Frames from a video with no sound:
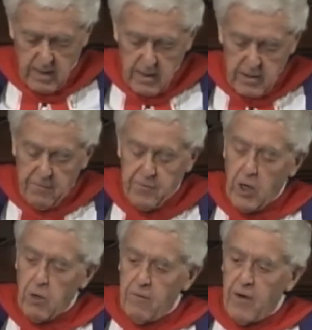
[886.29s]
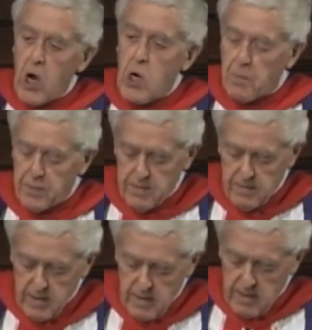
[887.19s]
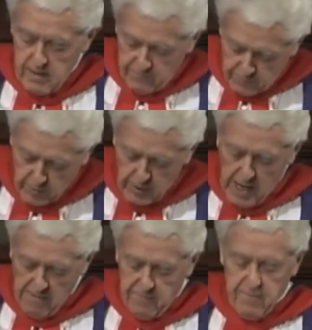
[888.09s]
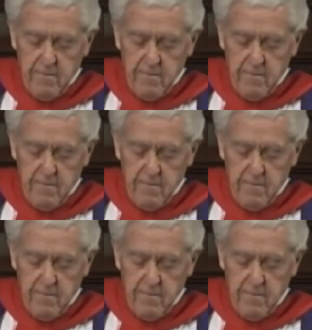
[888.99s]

the flow of hope for life